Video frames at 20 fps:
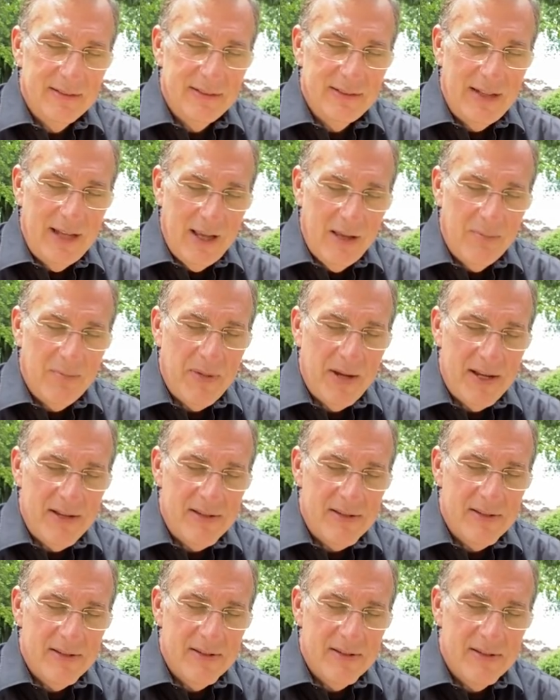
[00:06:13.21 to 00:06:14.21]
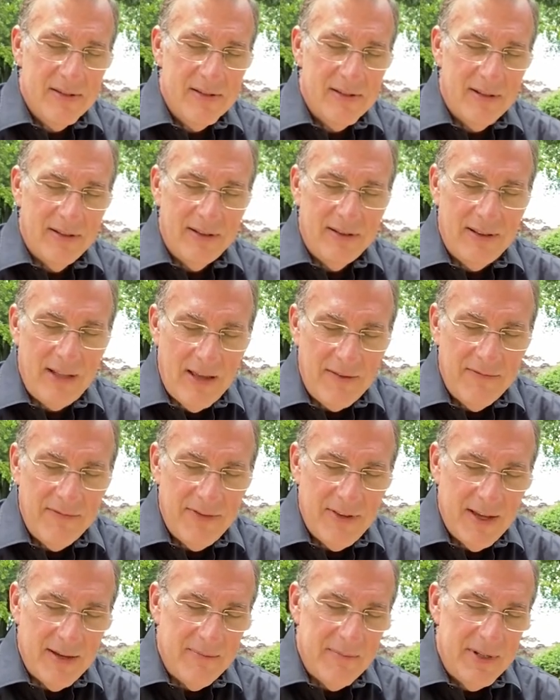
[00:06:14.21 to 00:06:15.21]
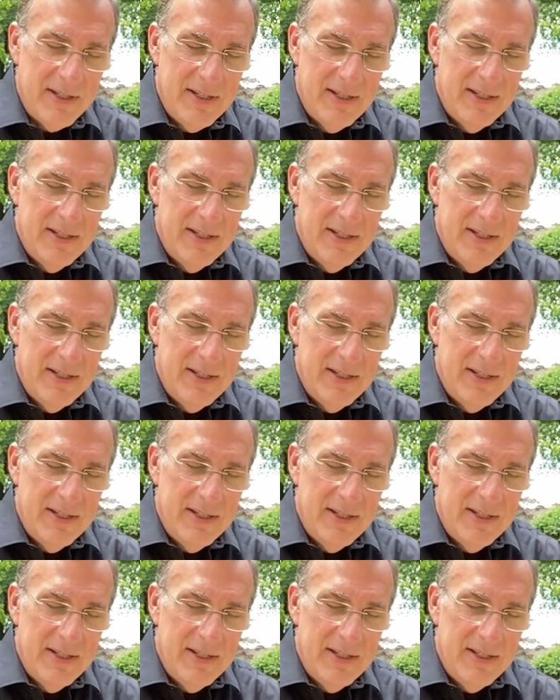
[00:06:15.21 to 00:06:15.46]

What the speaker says: and help us to love them